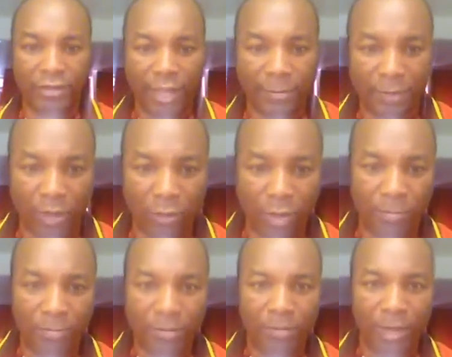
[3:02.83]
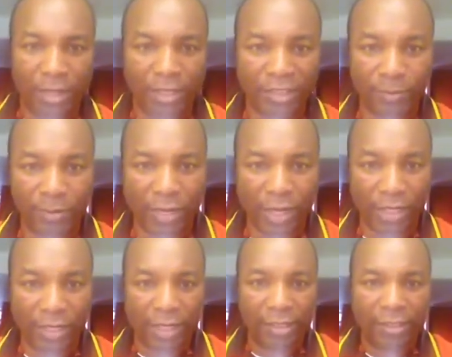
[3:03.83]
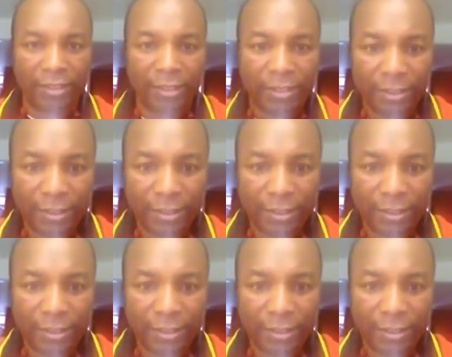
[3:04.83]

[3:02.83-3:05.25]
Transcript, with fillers: I'm not well prepared this morning, I guess.